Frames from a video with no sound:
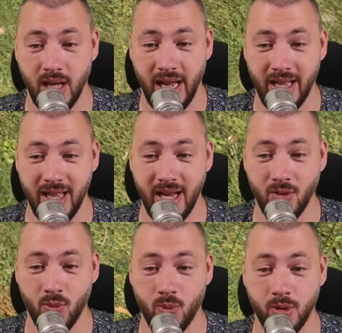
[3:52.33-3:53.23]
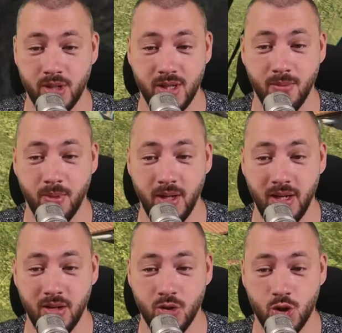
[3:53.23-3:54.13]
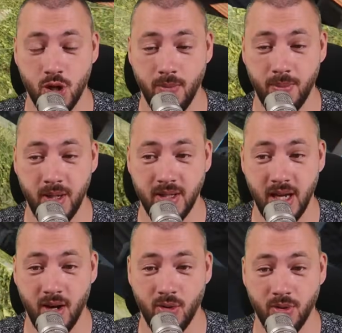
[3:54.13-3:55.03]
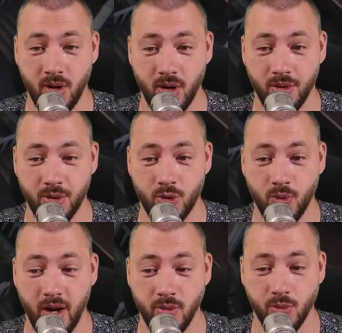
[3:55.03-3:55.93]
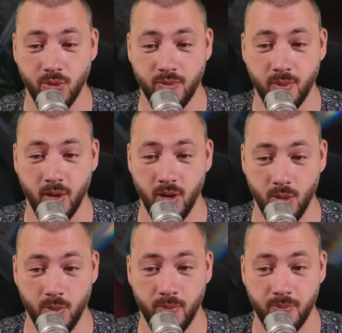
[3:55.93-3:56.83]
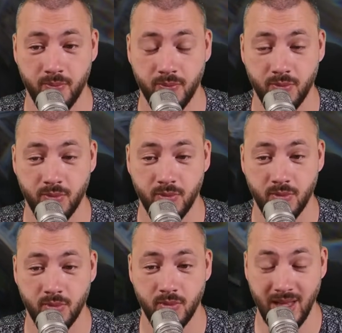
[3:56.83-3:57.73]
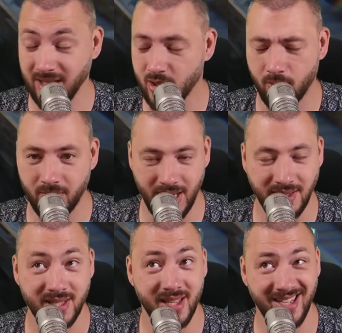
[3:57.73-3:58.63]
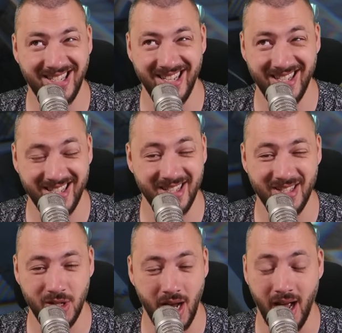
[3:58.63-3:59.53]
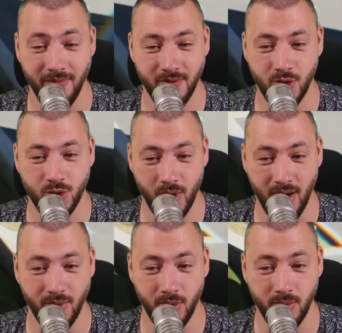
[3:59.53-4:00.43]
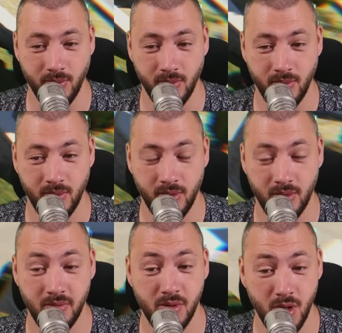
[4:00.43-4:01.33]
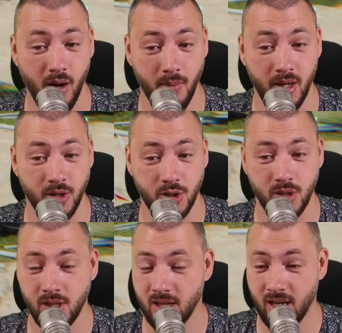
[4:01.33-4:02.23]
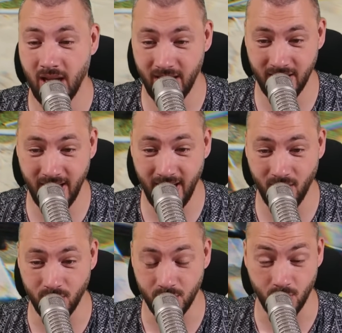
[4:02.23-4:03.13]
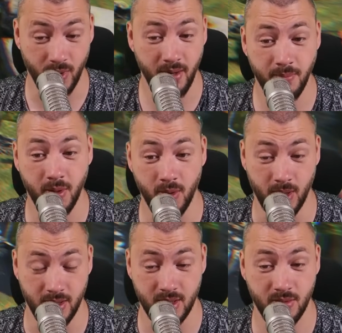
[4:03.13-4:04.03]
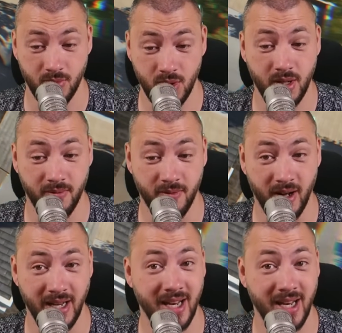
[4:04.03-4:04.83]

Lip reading: And then we're simply jumping down on the gray roof below. That's the distance you have to travel. Not much. And in the house right below us, you can find